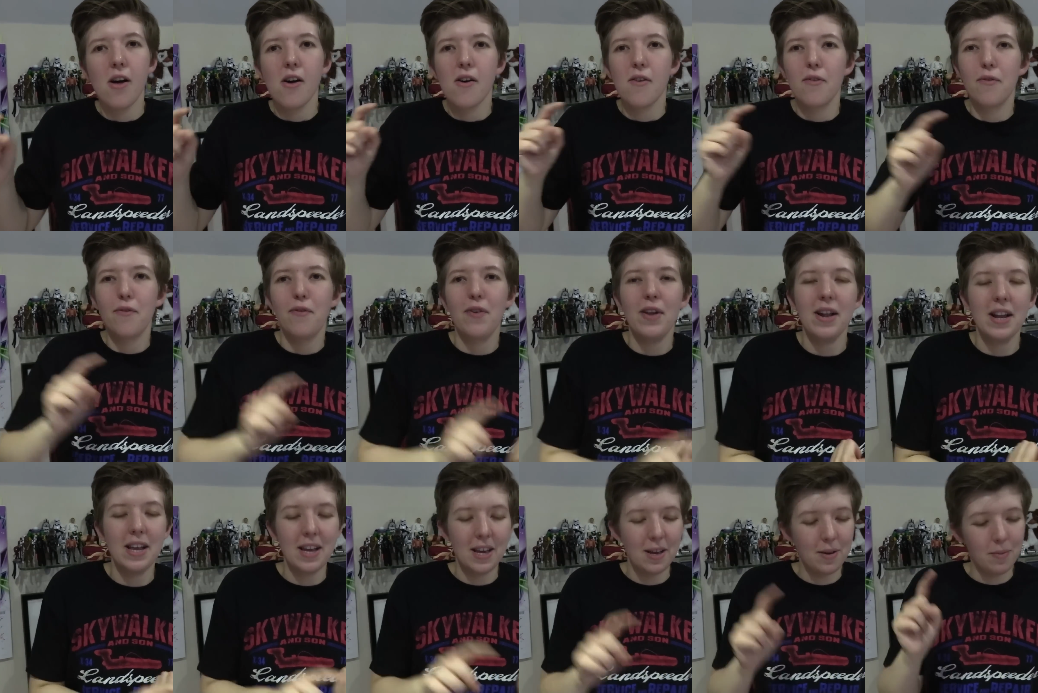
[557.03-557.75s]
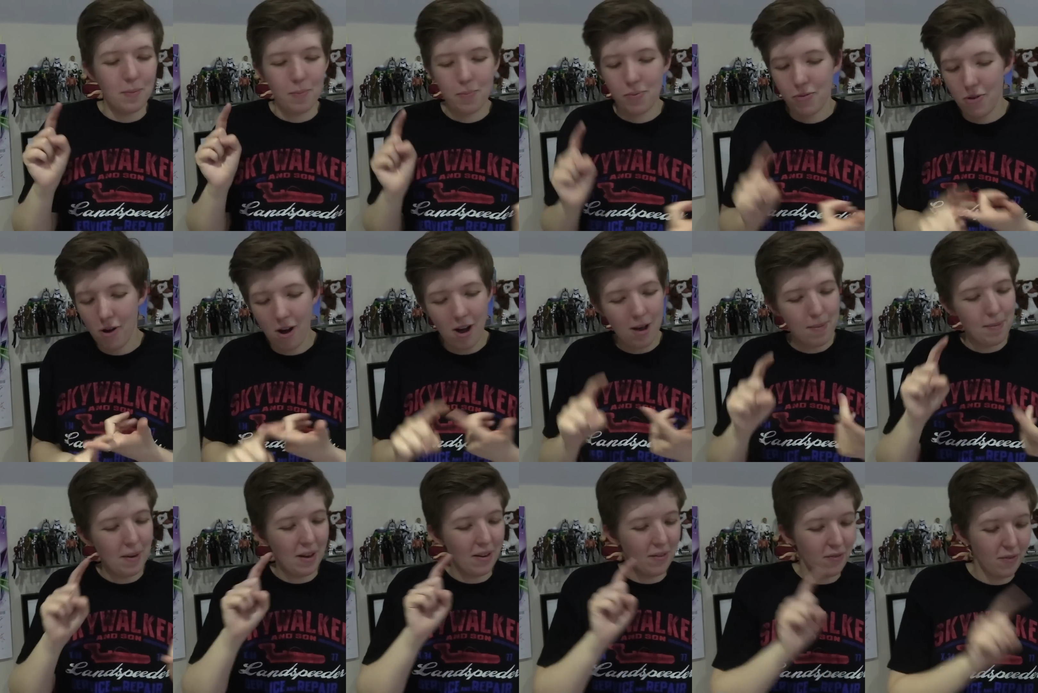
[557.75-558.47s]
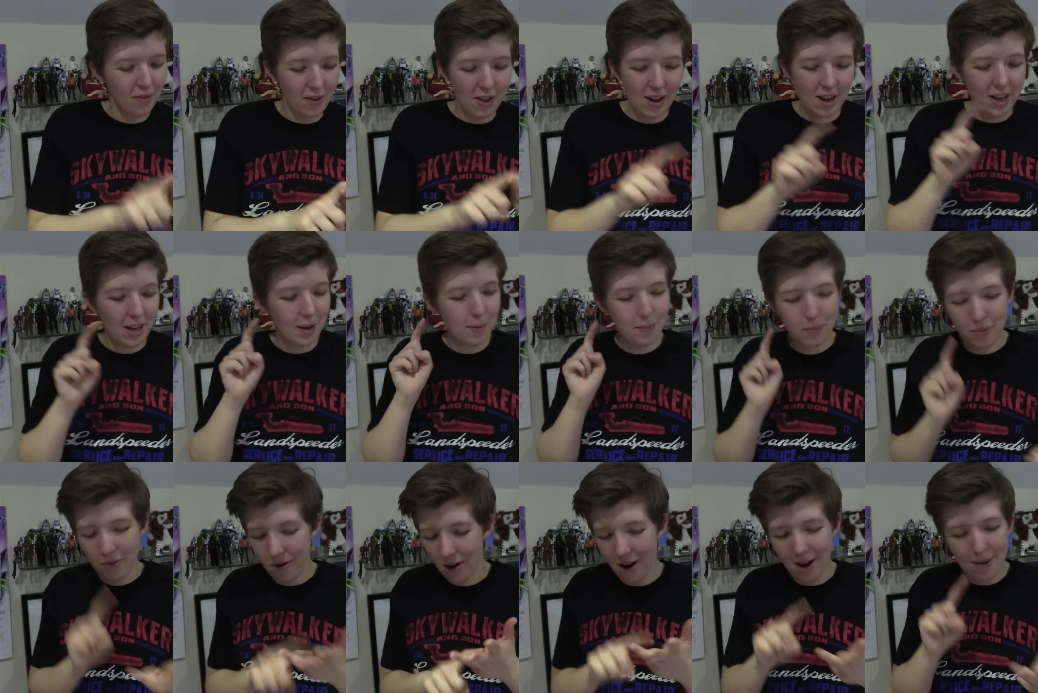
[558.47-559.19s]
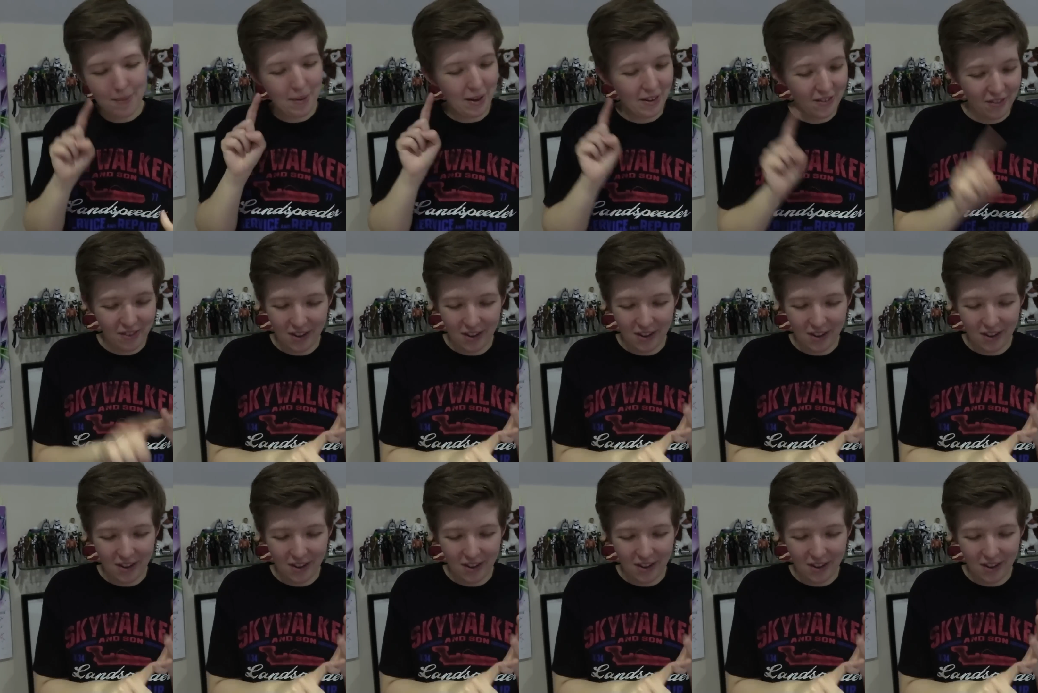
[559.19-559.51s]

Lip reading: filling, priming, filling, priming,